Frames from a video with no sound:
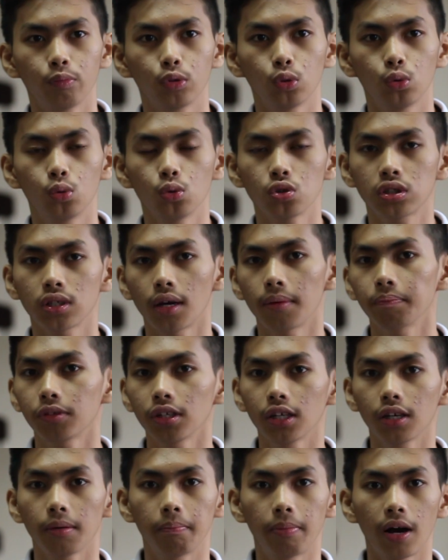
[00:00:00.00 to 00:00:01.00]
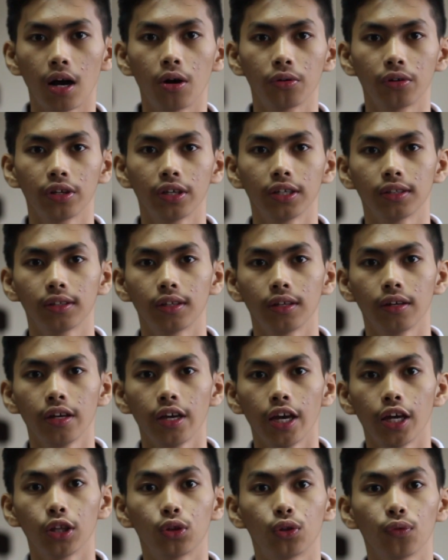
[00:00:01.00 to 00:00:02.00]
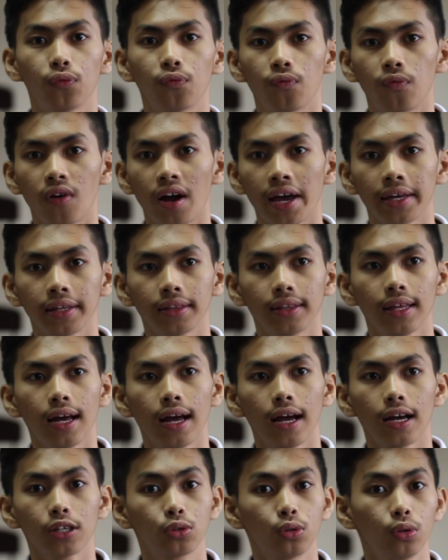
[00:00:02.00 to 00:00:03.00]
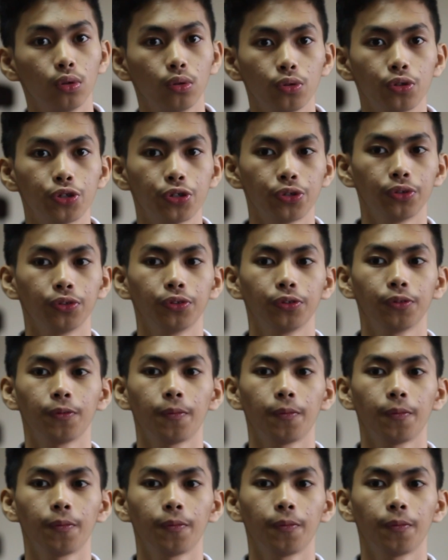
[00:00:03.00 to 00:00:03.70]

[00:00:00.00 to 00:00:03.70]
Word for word: to do something about it, and to find a solution.